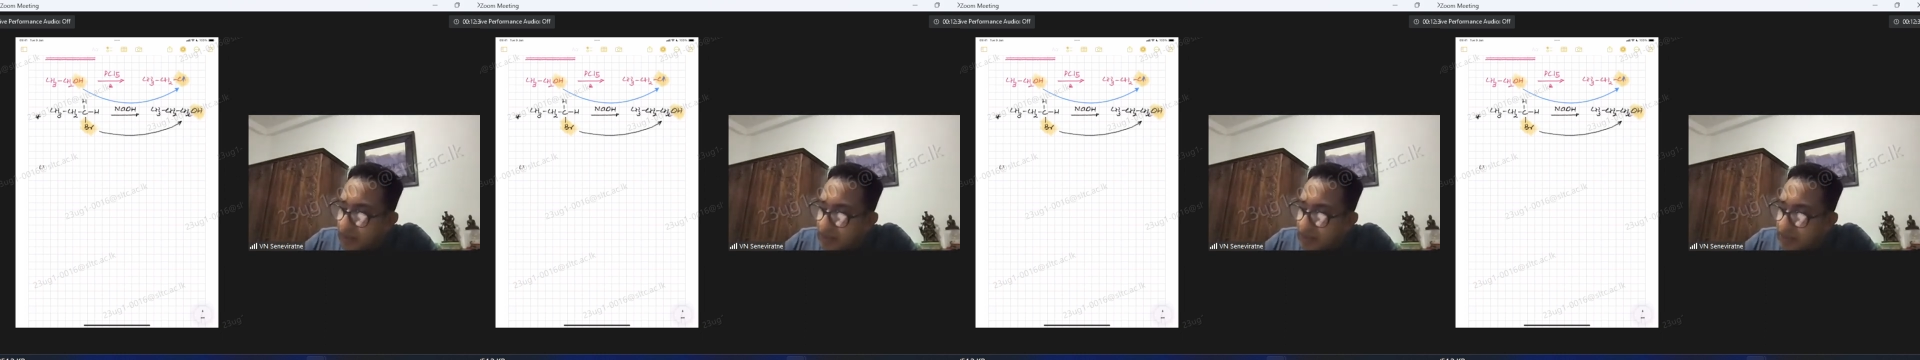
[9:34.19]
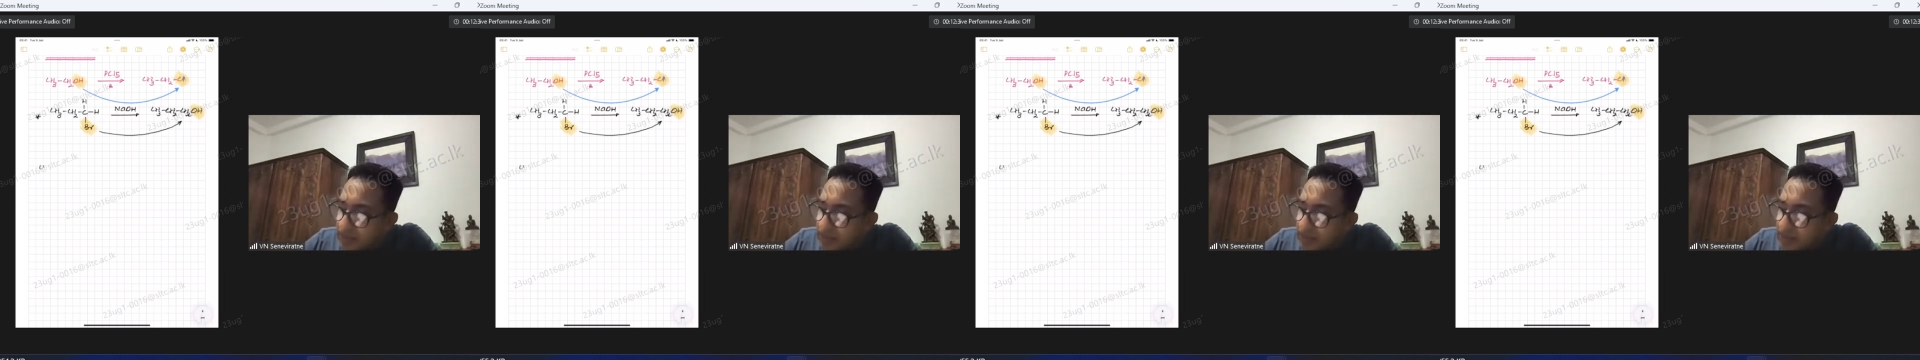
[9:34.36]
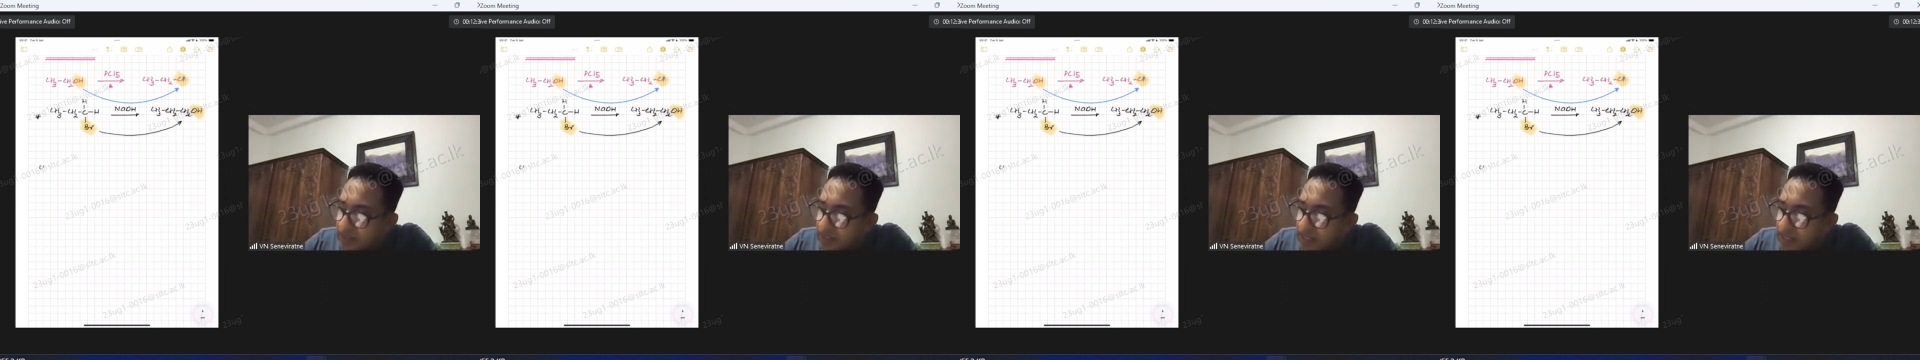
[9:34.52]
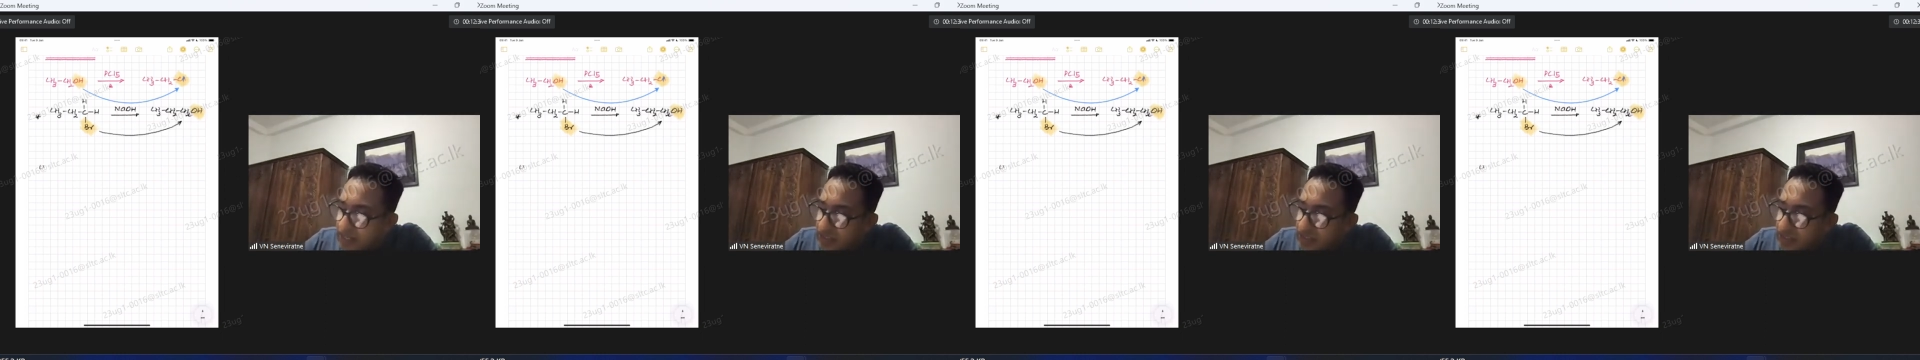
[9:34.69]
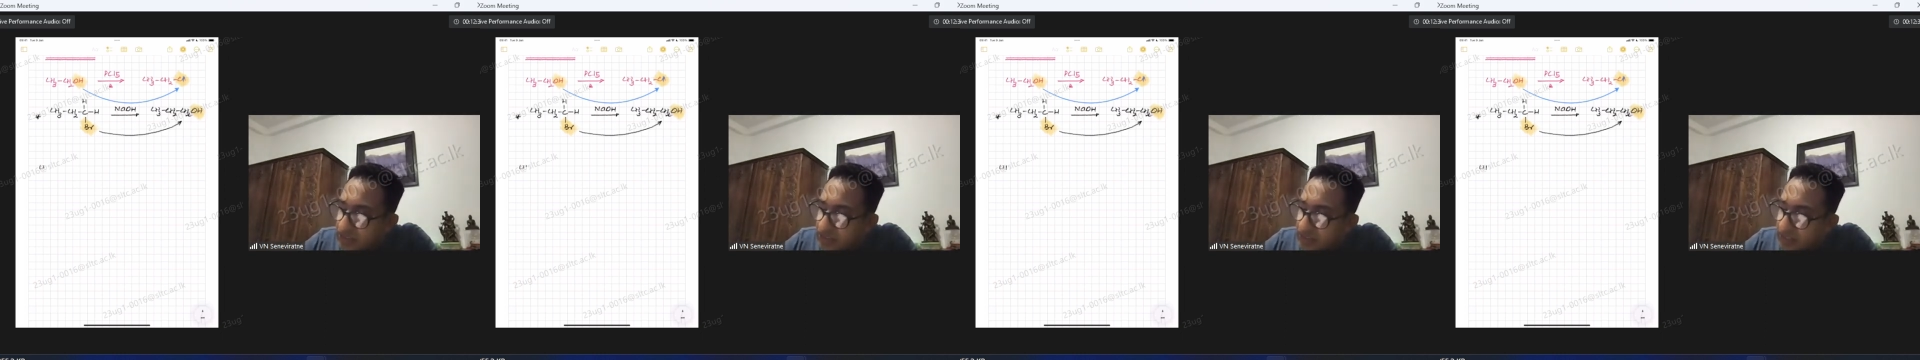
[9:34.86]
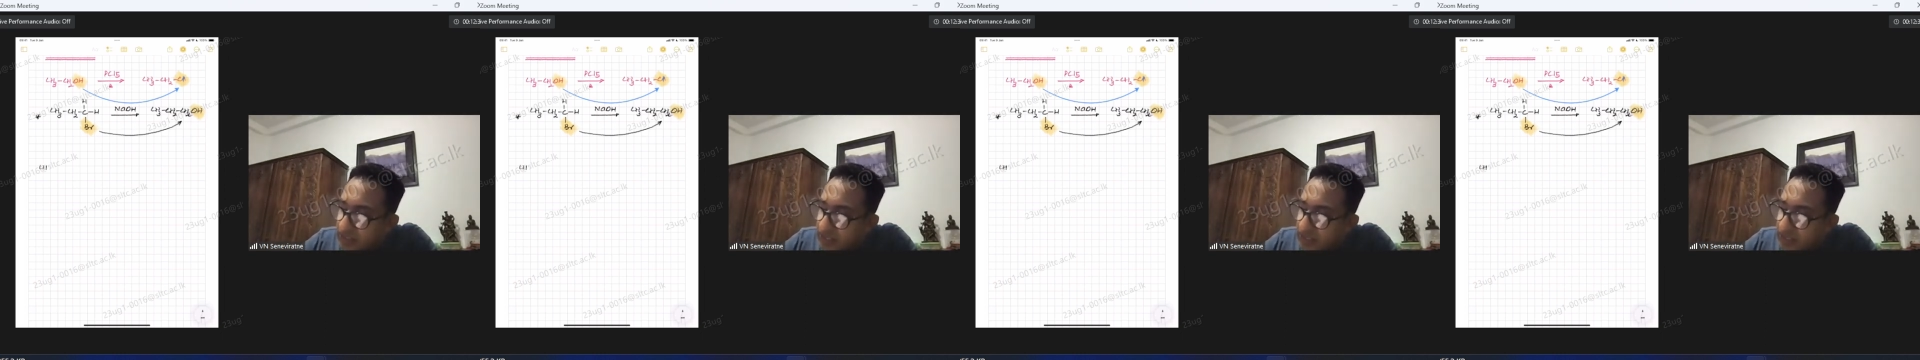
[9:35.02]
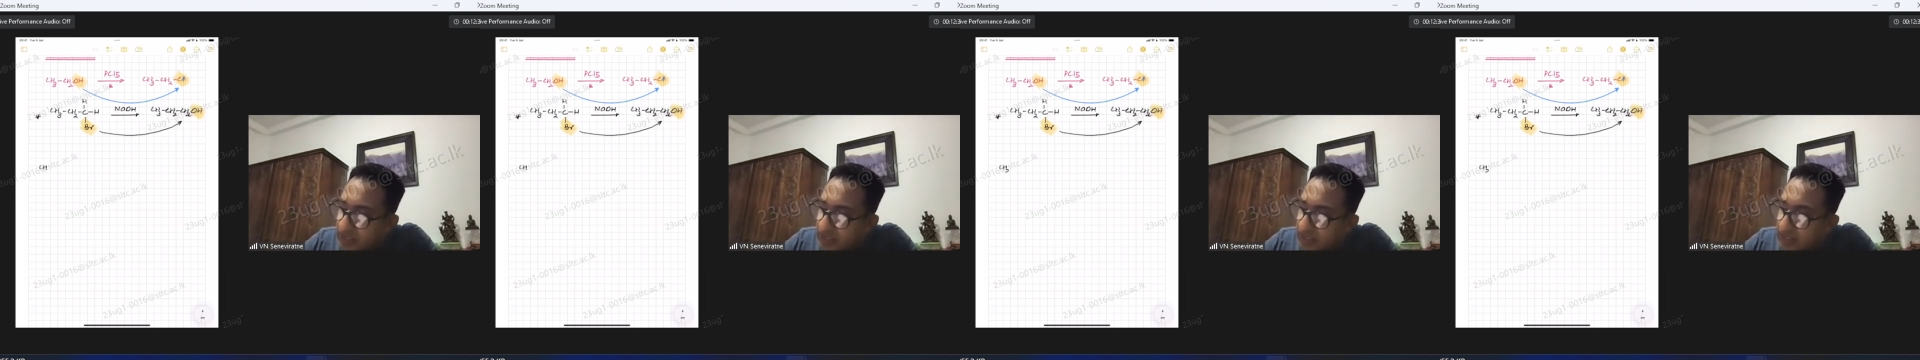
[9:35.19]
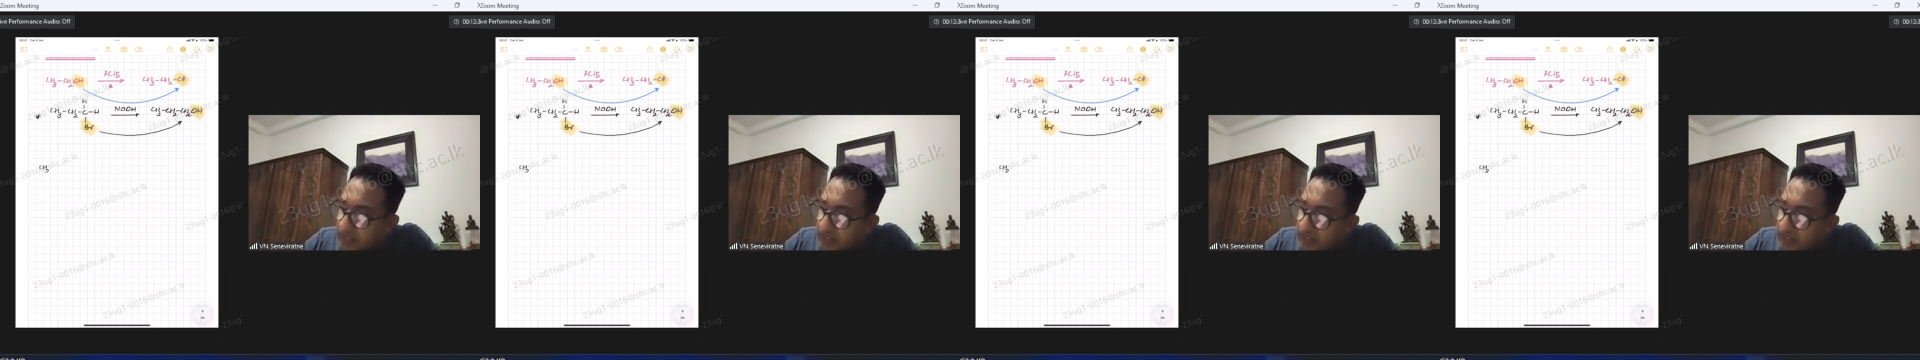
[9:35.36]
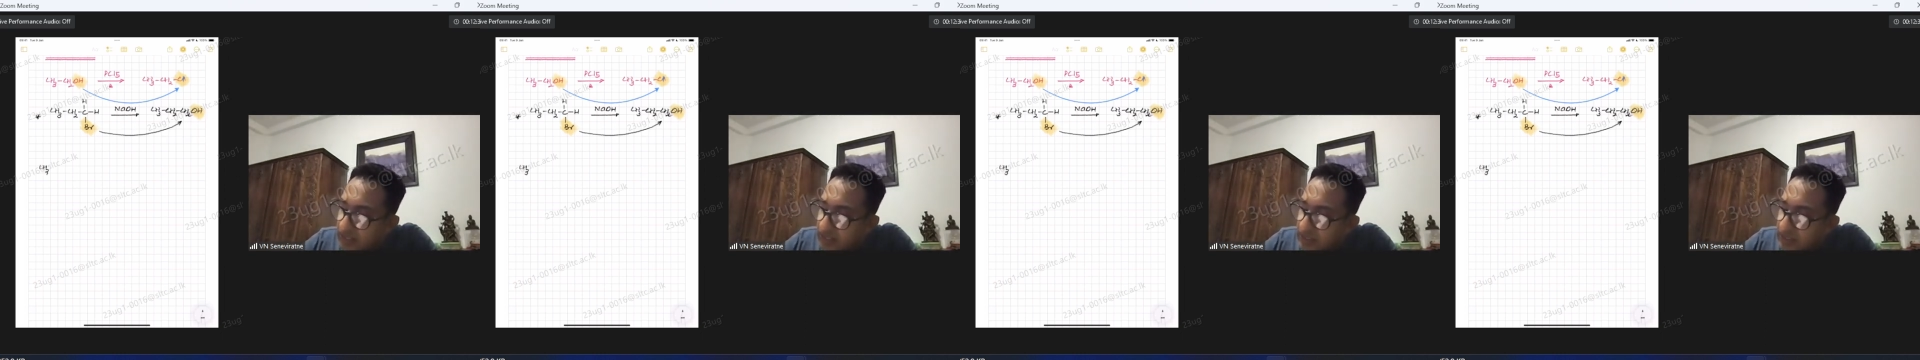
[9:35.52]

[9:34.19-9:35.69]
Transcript: CH3,